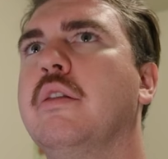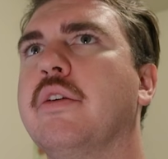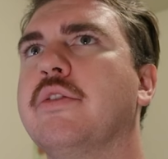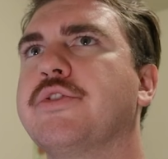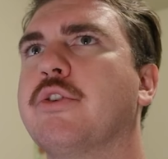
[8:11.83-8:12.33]

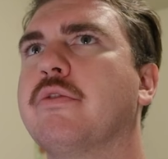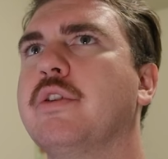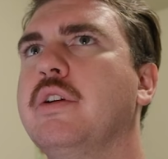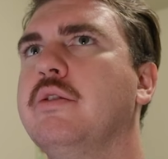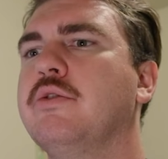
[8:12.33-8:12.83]
that the
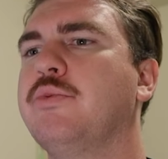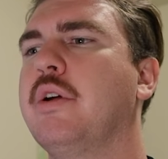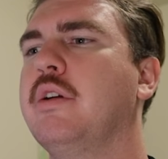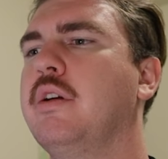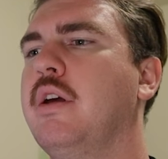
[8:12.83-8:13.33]
server is
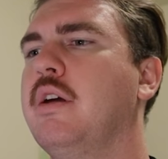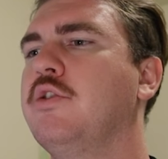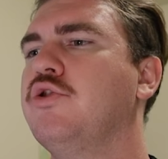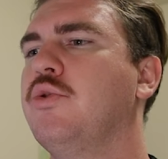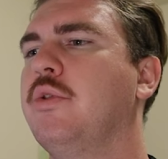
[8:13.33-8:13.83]
running
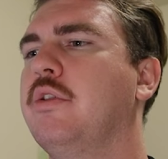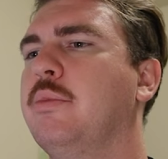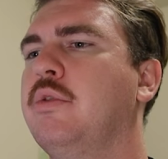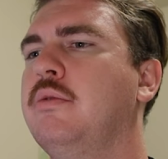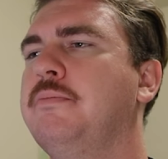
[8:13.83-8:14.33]
and
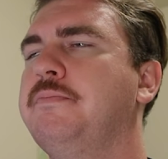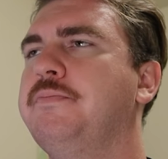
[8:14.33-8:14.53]
joinable.